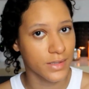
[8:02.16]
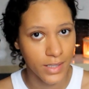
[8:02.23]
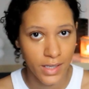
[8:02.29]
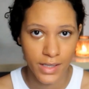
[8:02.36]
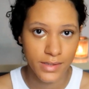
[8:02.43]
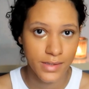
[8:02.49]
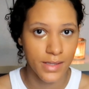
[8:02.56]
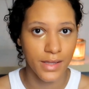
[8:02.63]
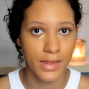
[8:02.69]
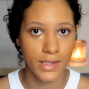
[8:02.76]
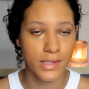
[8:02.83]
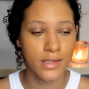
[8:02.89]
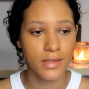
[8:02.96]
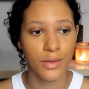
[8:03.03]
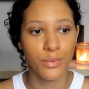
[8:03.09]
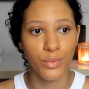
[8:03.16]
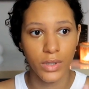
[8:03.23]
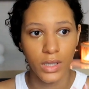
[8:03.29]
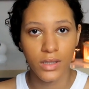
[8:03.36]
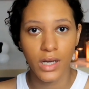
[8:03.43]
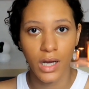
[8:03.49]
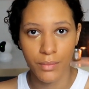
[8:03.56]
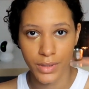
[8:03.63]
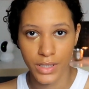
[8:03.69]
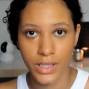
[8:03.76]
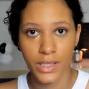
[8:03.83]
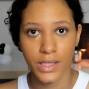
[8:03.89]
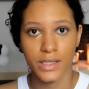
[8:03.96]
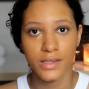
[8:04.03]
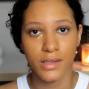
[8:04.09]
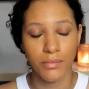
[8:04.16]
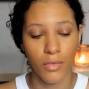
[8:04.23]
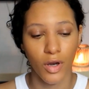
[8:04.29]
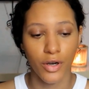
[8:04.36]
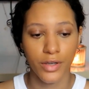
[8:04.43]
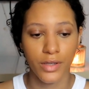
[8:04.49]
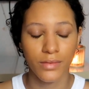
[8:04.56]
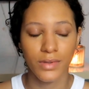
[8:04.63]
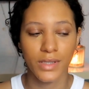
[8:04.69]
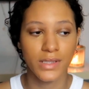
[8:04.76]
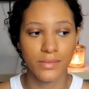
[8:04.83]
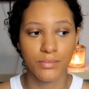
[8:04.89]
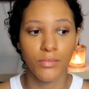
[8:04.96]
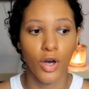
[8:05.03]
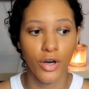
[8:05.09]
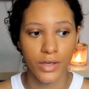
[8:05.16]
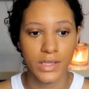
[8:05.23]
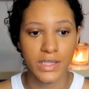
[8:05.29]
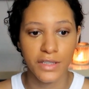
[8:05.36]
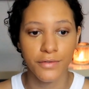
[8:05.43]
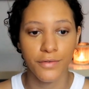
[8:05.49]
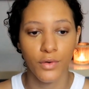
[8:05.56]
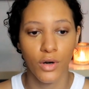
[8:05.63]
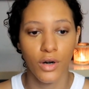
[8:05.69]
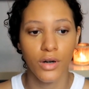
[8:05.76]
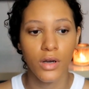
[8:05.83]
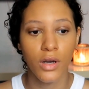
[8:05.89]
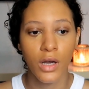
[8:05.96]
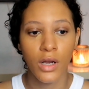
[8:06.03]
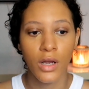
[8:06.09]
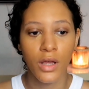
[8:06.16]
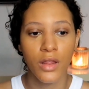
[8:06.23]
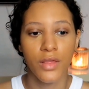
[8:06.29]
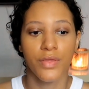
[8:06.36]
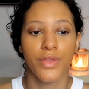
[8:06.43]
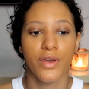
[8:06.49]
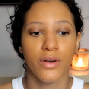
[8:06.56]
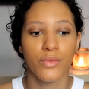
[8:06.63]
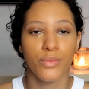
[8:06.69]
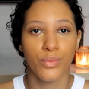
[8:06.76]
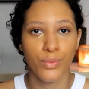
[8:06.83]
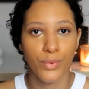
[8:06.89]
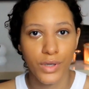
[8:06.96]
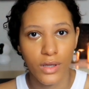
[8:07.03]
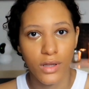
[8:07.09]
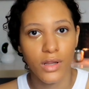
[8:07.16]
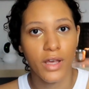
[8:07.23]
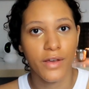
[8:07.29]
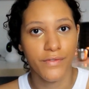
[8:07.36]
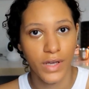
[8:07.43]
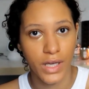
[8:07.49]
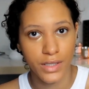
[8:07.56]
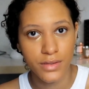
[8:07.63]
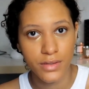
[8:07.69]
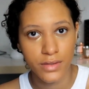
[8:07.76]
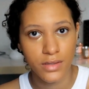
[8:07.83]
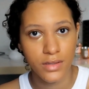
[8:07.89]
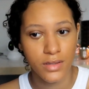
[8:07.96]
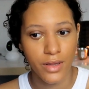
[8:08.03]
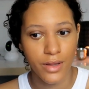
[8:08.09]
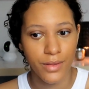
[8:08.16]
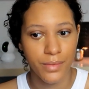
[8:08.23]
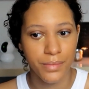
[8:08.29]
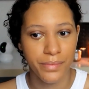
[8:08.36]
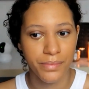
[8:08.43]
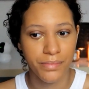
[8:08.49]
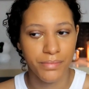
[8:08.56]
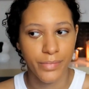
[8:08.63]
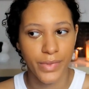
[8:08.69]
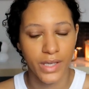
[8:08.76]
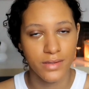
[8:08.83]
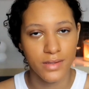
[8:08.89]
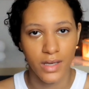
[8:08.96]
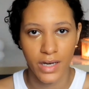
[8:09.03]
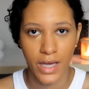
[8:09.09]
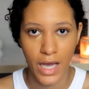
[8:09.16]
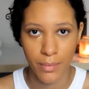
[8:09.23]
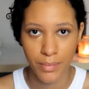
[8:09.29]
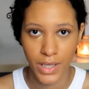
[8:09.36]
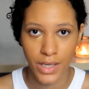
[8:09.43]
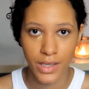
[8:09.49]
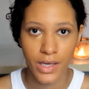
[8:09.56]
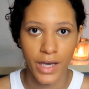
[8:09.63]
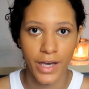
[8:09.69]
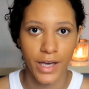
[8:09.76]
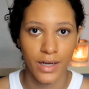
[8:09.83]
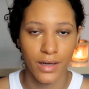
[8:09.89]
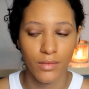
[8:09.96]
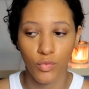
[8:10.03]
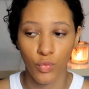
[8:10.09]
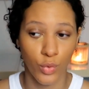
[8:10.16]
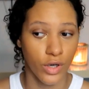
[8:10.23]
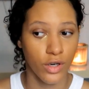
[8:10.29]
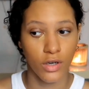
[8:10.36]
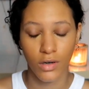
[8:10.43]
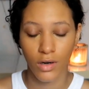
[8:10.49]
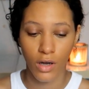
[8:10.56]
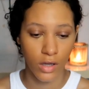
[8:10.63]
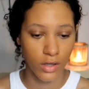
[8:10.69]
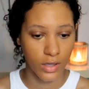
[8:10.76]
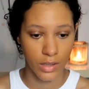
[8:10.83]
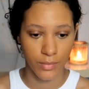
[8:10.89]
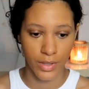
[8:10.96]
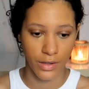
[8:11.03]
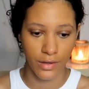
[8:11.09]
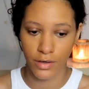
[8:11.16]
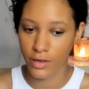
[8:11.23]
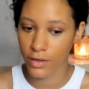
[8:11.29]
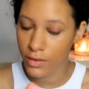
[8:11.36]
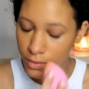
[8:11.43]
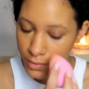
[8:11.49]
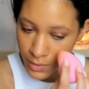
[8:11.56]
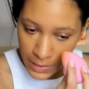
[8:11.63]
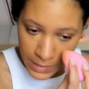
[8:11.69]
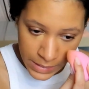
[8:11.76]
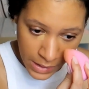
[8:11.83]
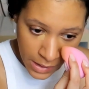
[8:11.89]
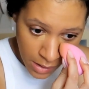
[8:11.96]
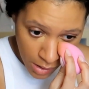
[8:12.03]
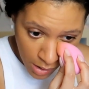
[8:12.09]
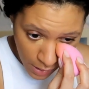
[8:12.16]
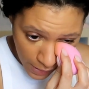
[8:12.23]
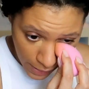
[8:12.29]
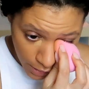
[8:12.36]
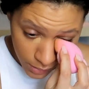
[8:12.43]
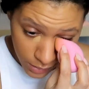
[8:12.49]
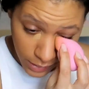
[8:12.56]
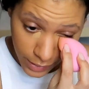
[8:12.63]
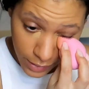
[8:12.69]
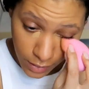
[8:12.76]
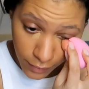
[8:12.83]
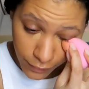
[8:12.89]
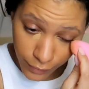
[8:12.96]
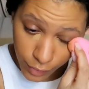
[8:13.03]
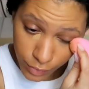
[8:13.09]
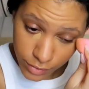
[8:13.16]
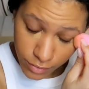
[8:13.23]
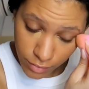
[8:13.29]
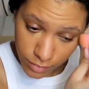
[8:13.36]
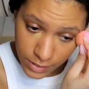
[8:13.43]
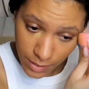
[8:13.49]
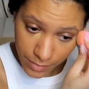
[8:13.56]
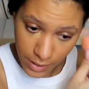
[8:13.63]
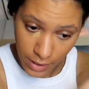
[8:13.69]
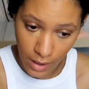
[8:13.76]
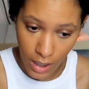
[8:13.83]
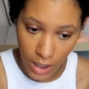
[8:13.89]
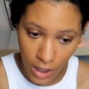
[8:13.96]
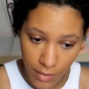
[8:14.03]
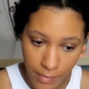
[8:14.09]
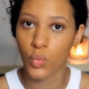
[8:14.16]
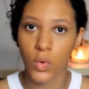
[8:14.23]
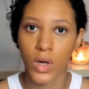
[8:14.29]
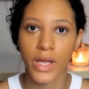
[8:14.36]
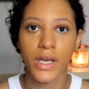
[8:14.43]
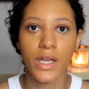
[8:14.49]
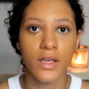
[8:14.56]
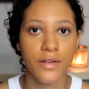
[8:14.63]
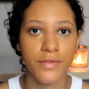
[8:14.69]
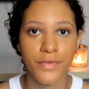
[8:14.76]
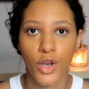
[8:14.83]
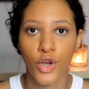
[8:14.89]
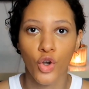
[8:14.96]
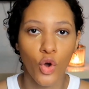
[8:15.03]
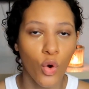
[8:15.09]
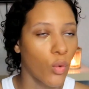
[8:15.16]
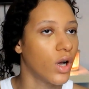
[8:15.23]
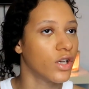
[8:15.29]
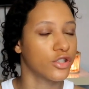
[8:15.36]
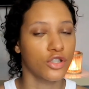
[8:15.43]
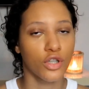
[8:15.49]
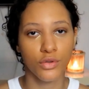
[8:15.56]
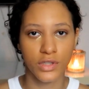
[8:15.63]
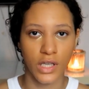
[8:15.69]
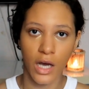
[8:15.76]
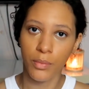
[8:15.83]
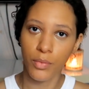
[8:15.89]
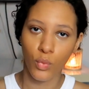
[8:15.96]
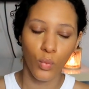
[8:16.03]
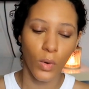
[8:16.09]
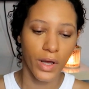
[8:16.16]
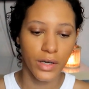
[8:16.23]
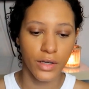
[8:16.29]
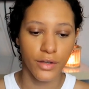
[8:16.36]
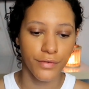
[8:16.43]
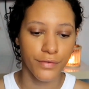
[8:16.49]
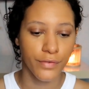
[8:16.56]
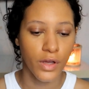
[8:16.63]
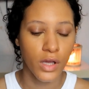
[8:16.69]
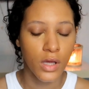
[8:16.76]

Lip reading: test. Like, this is a real company. It is it's marketing for their real event that's gonna happen, and we're all gonna be there. And like, if you screw something up, what if no one shows up? What if